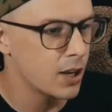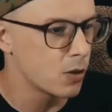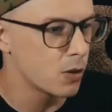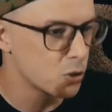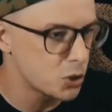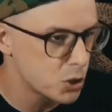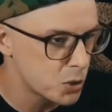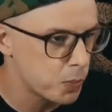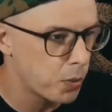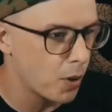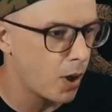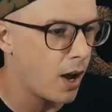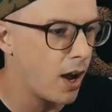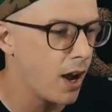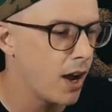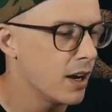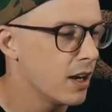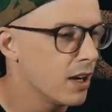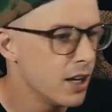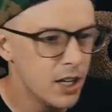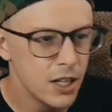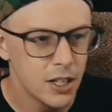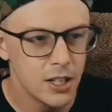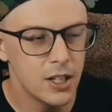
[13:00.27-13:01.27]
Spot,
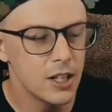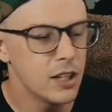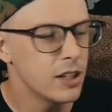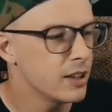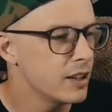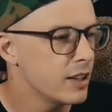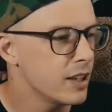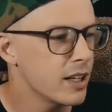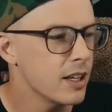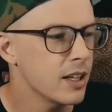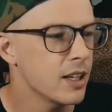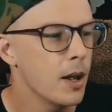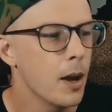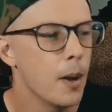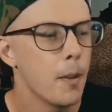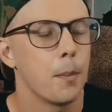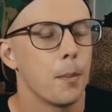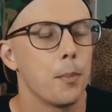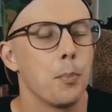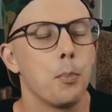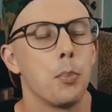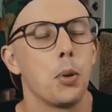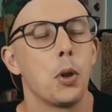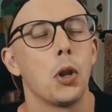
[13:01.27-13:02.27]
you'd think
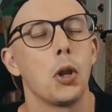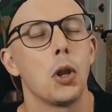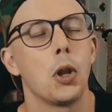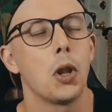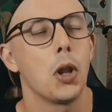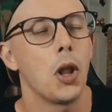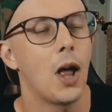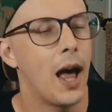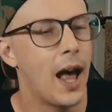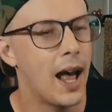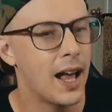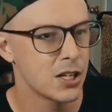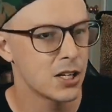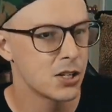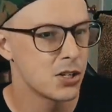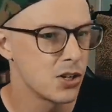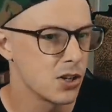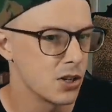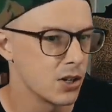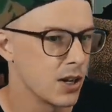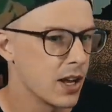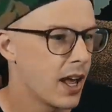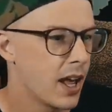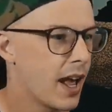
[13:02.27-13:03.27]

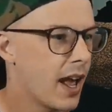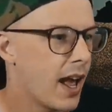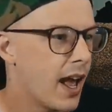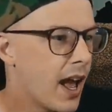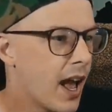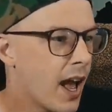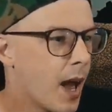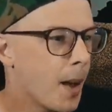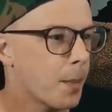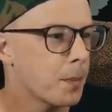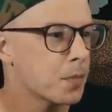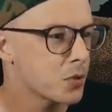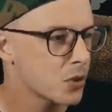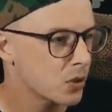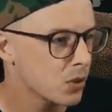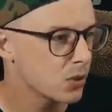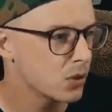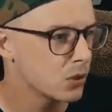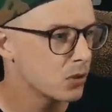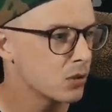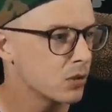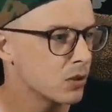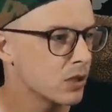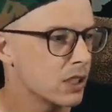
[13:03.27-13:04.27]
plastered,
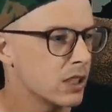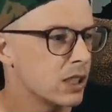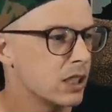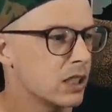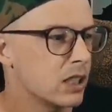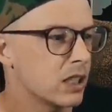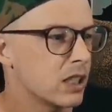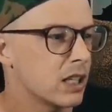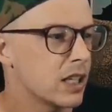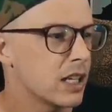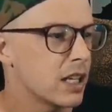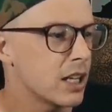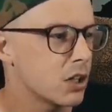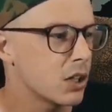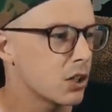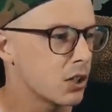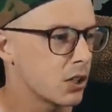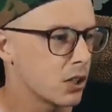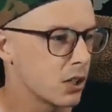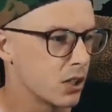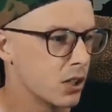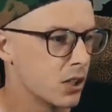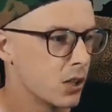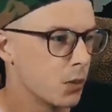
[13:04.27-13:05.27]
absolutely littered
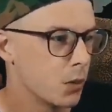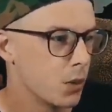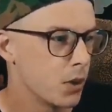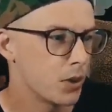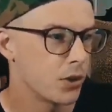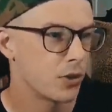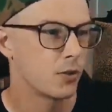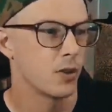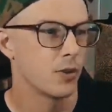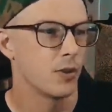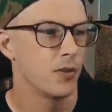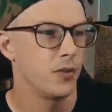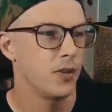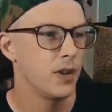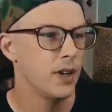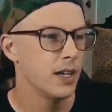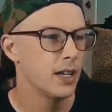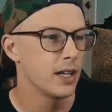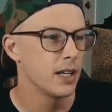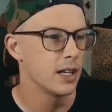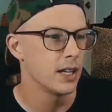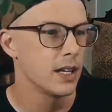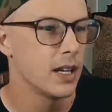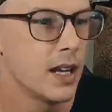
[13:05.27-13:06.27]
with
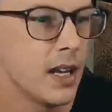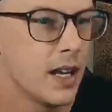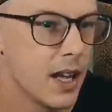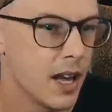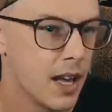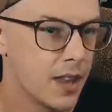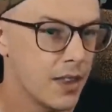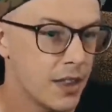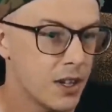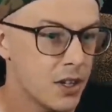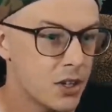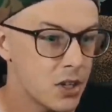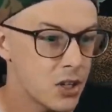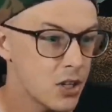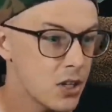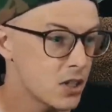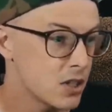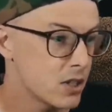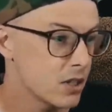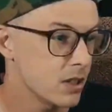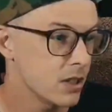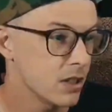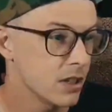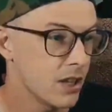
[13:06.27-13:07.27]
graffiti. And that's just
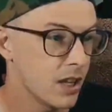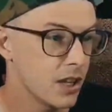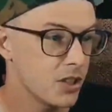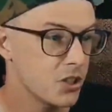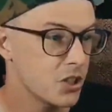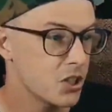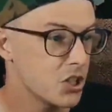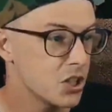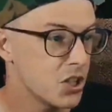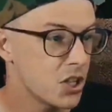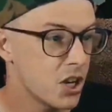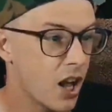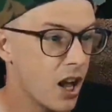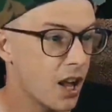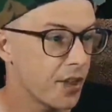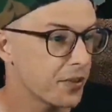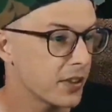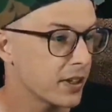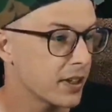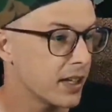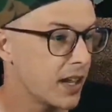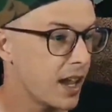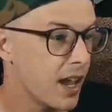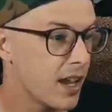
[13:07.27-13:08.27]
not the
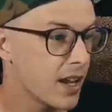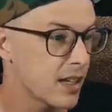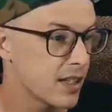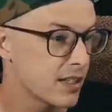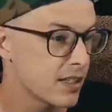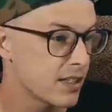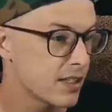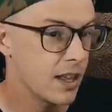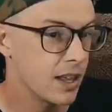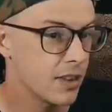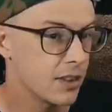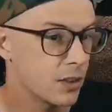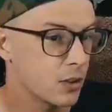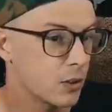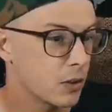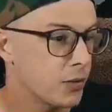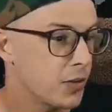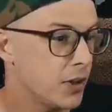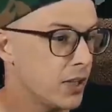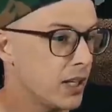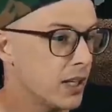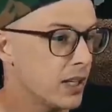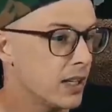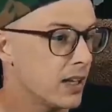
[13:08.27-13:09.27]
case. the
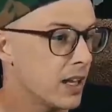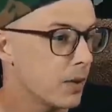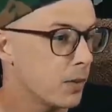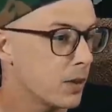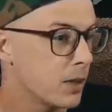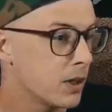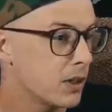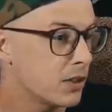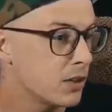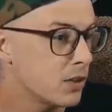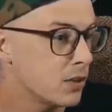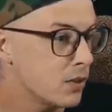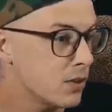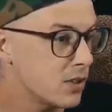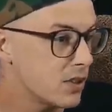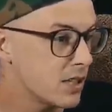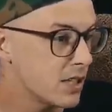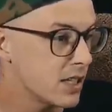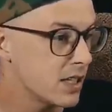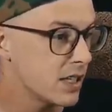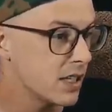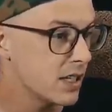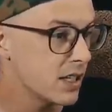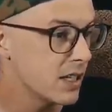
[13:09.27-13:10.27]
graffiti that we do
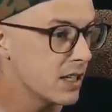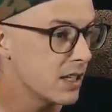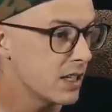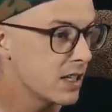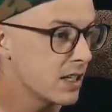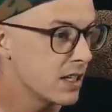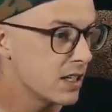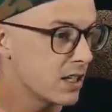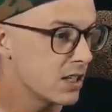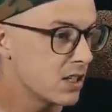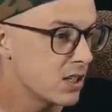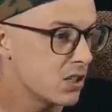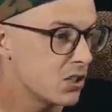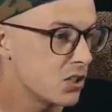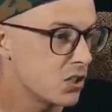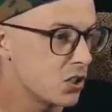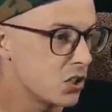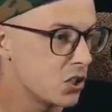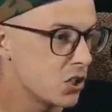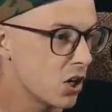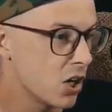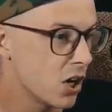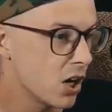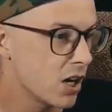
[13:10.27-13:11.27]
see is
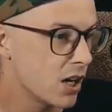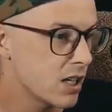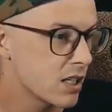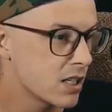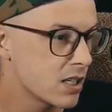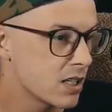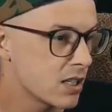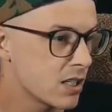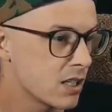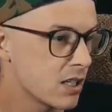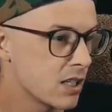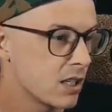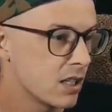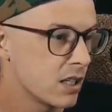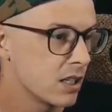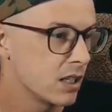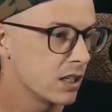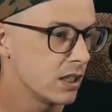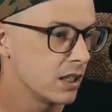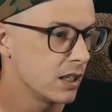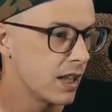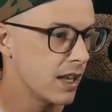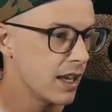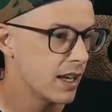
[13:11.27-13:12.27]
just
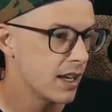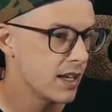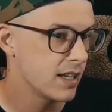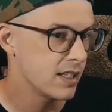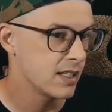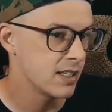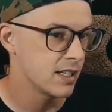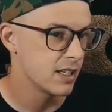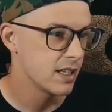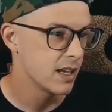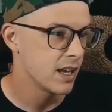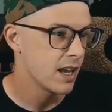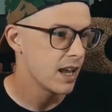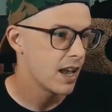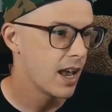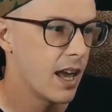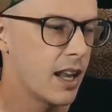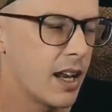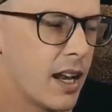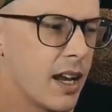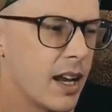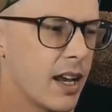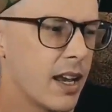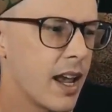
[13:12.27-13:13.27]
lazy. And
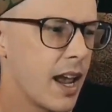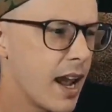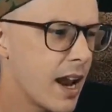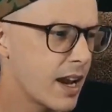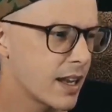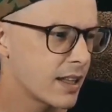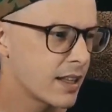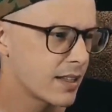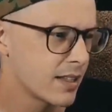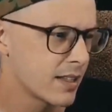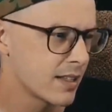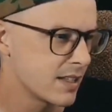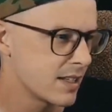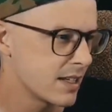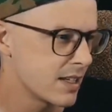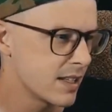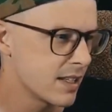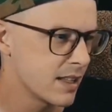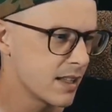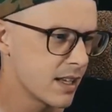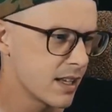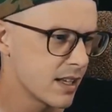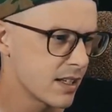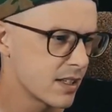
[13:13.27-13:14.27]
I hate to see
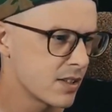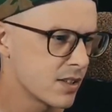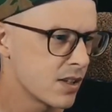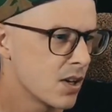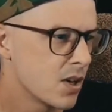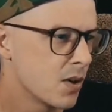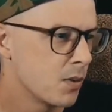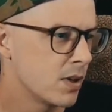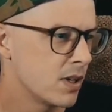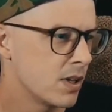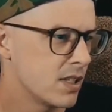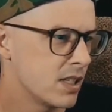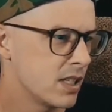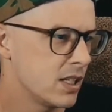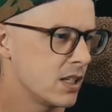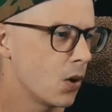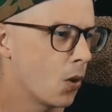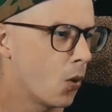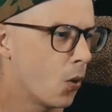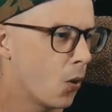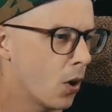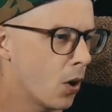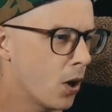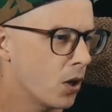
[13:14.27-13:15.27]
this. We see
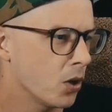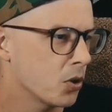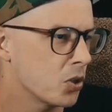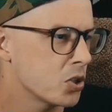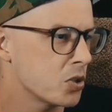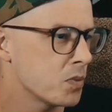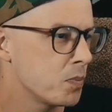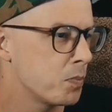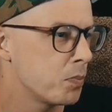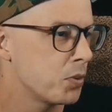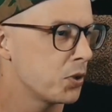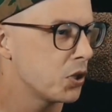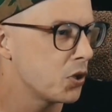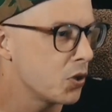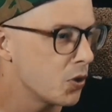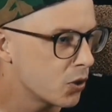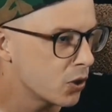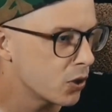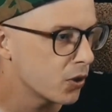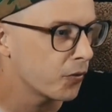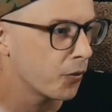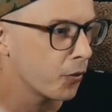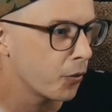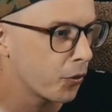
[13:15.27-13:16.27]
Euler's
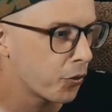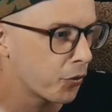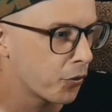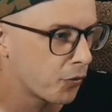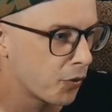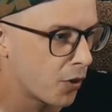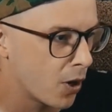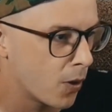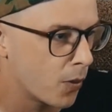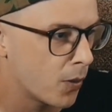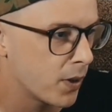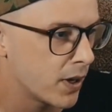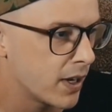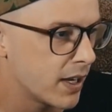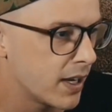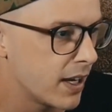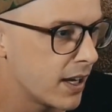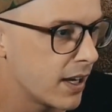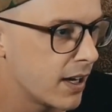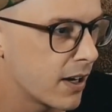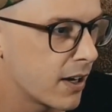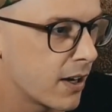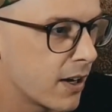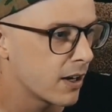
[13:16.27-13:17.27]
beautiful throwy
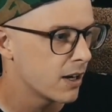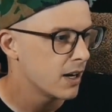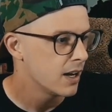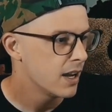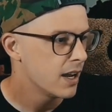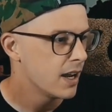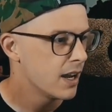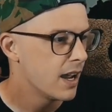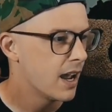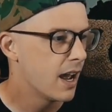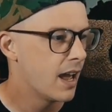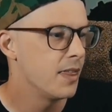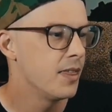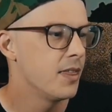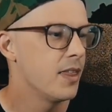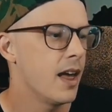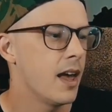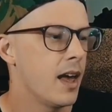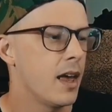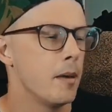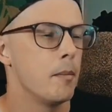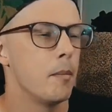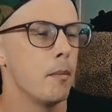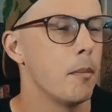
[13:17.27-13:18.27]
here, and
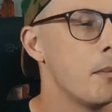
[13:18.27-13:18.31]
then